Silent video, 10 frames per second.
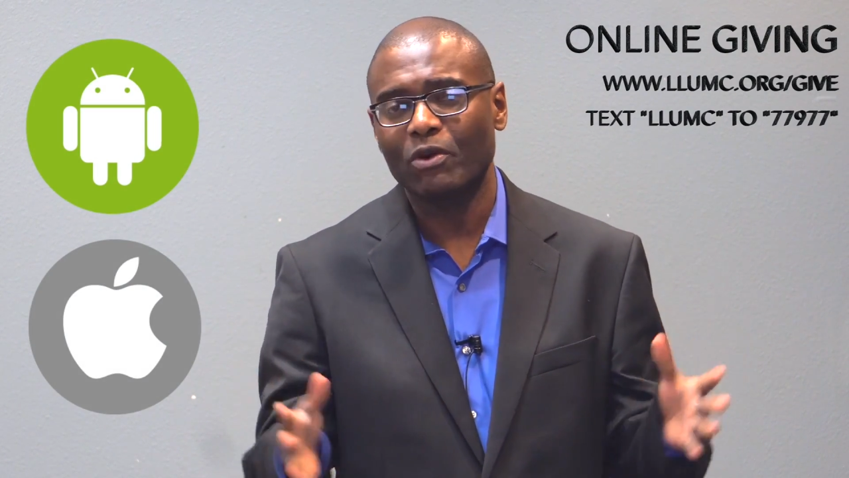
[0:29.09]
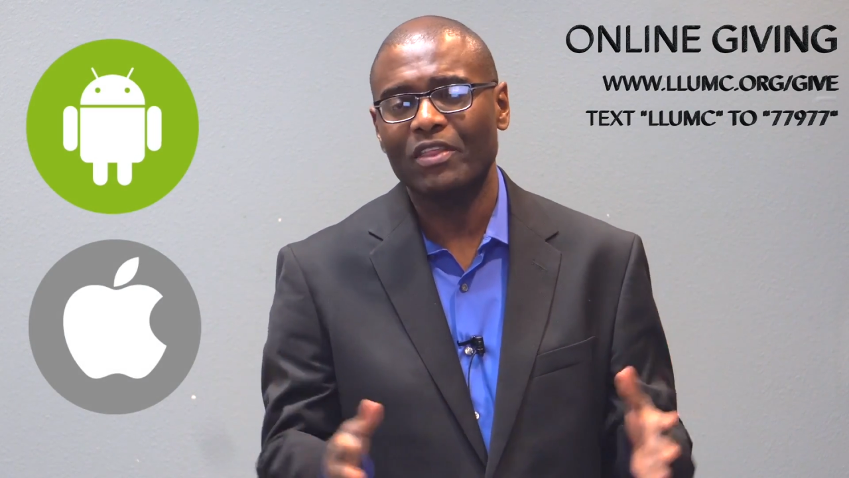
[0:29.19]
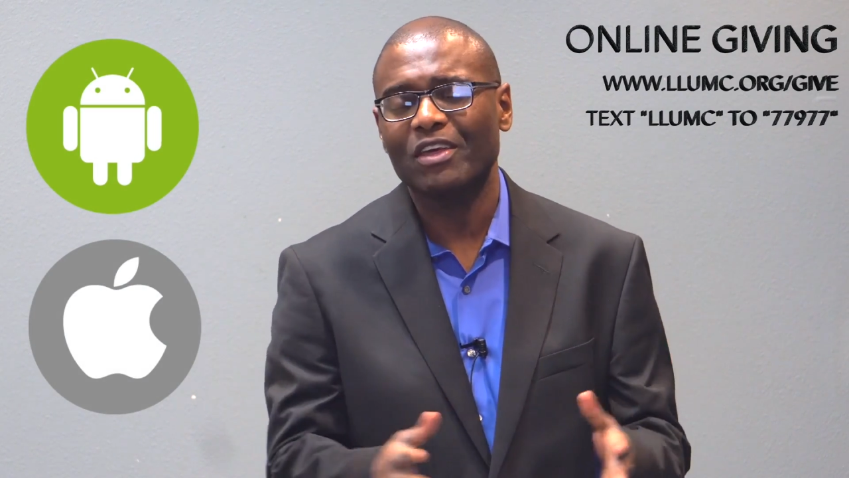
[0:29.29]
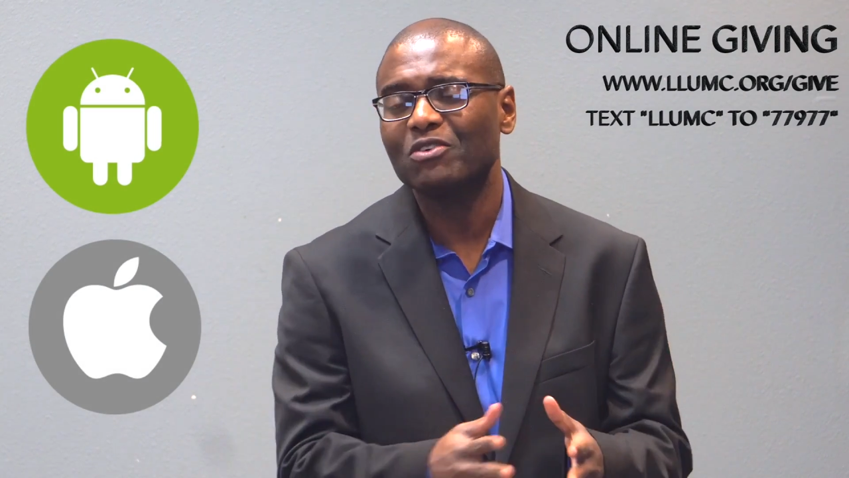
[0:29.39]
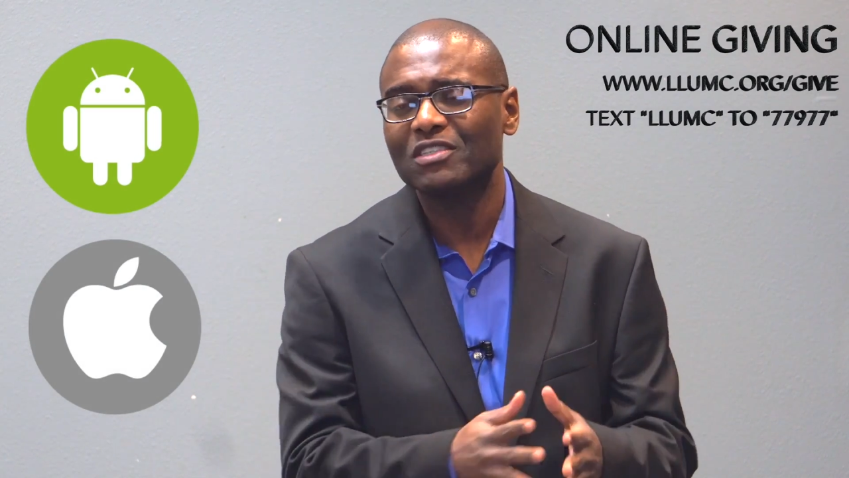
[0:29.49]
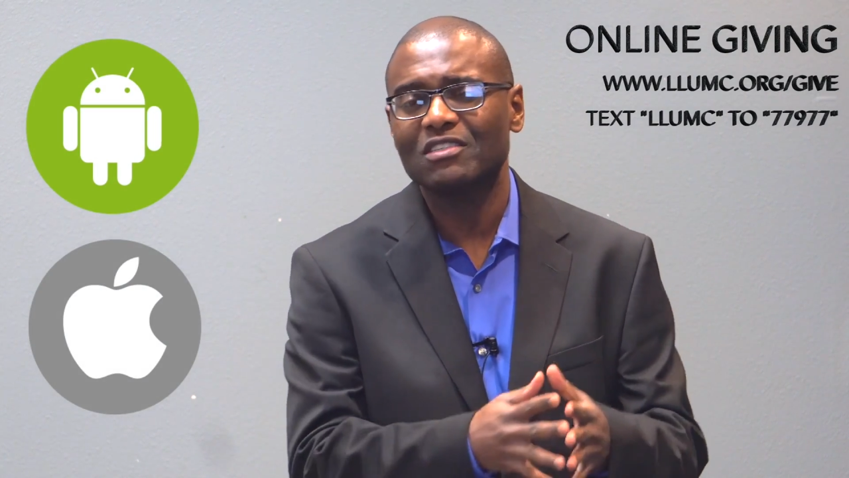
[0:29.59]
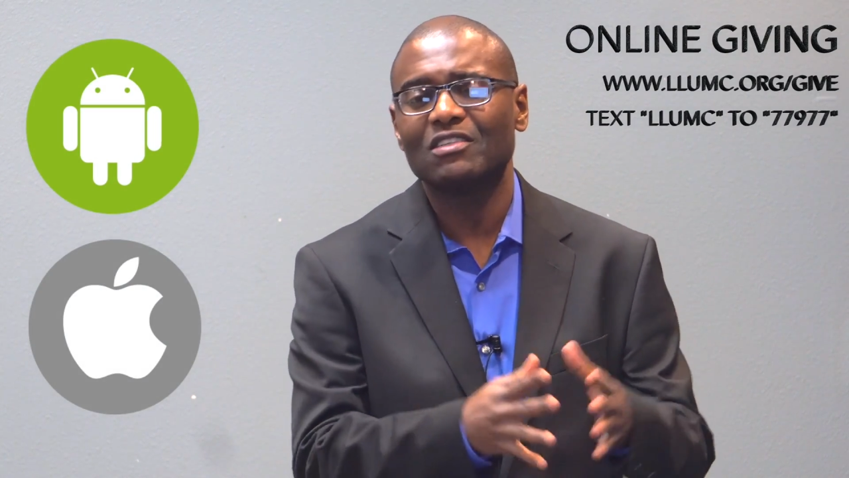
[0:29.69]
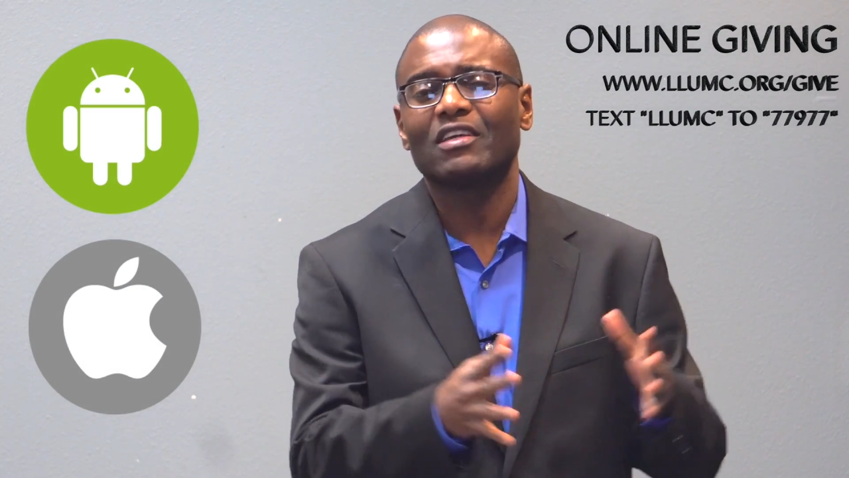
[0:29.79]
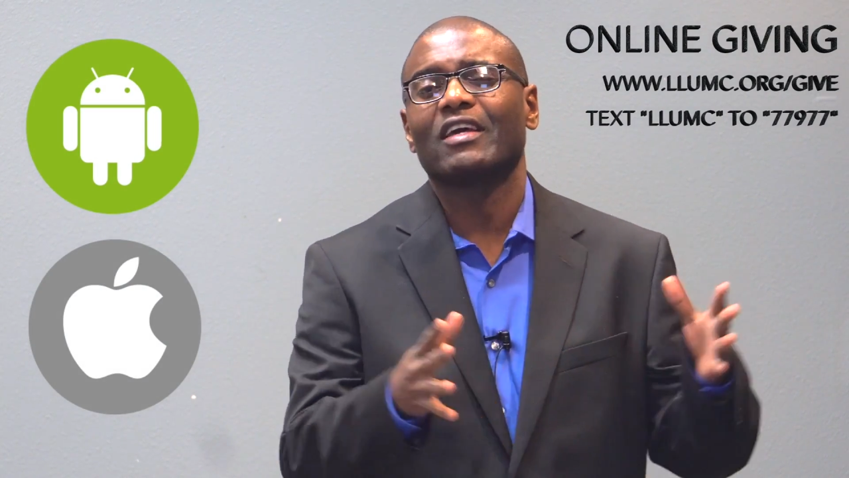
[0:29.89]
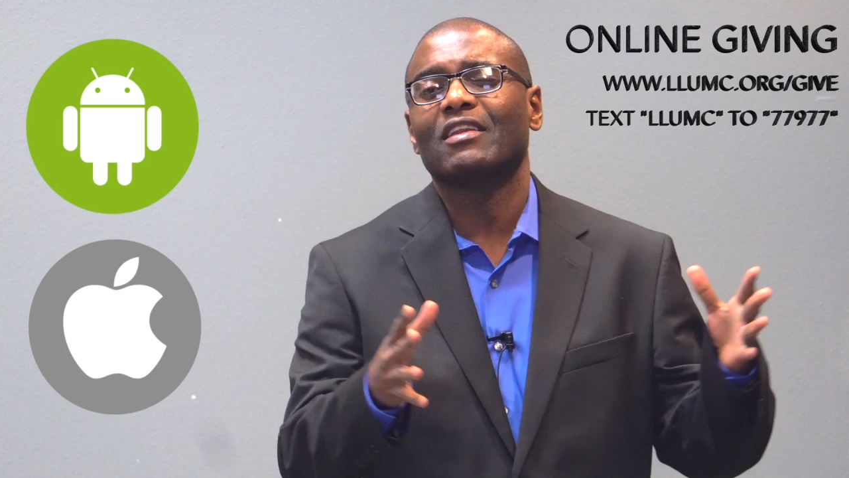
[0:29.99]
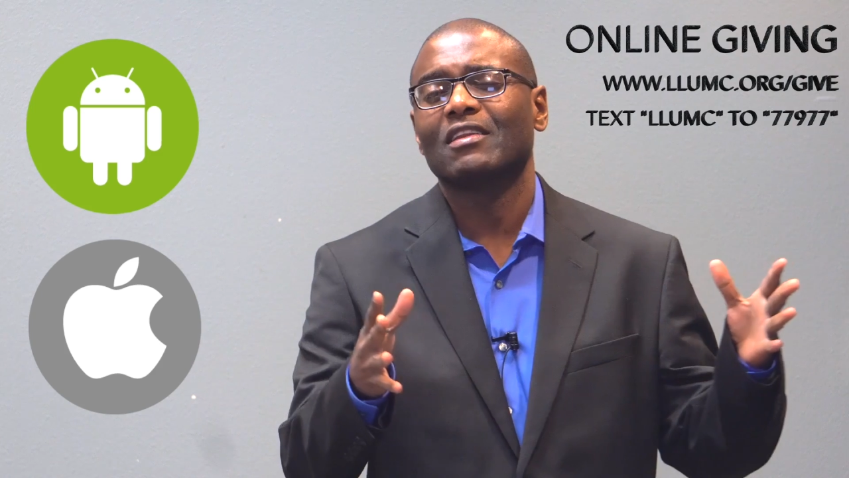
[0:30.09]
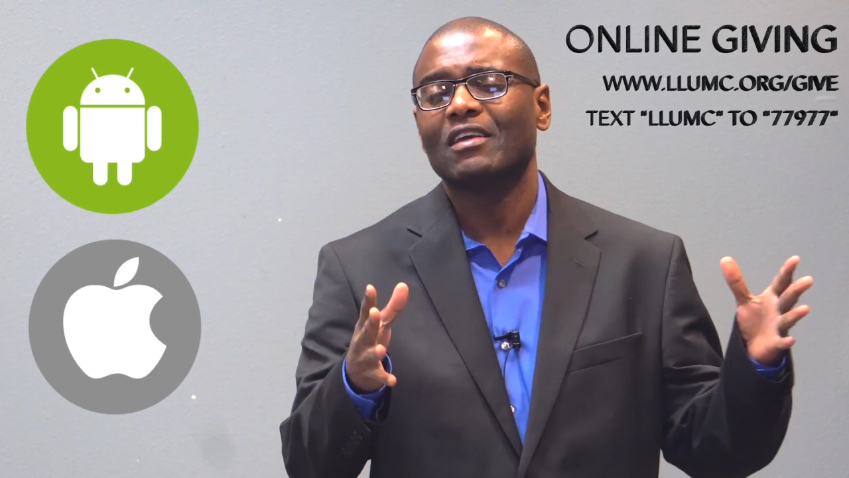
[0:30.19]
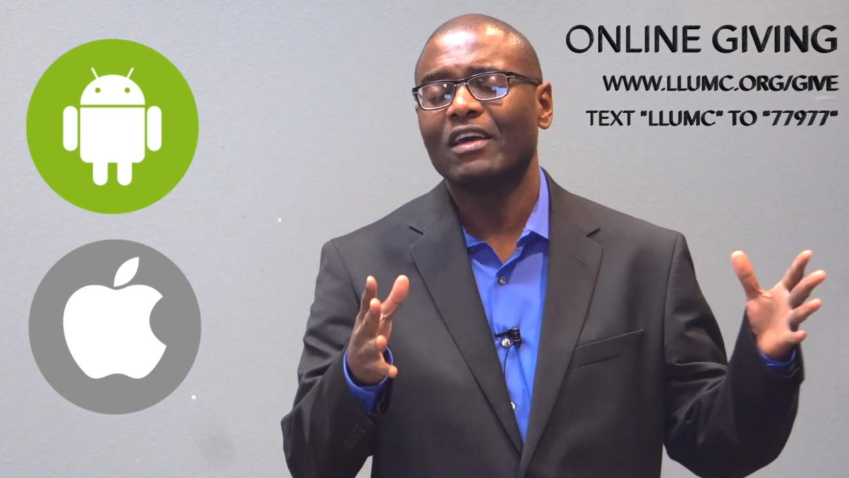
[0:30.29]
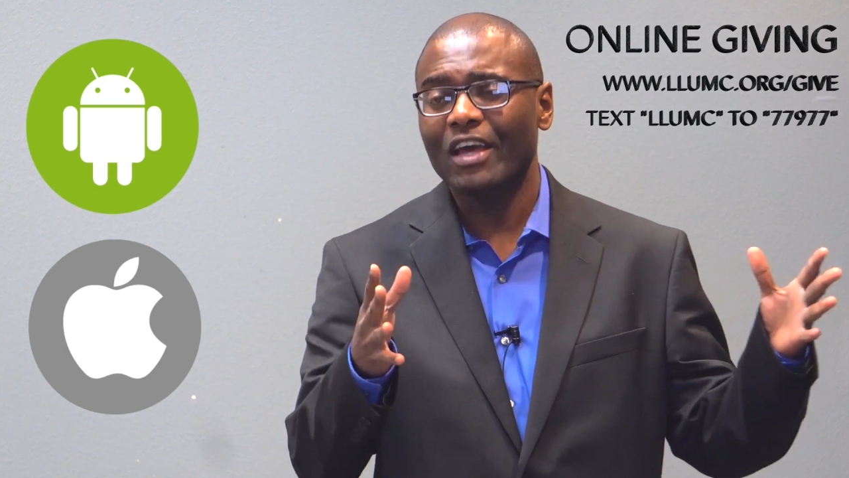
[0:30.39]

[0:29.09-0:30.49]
whether using an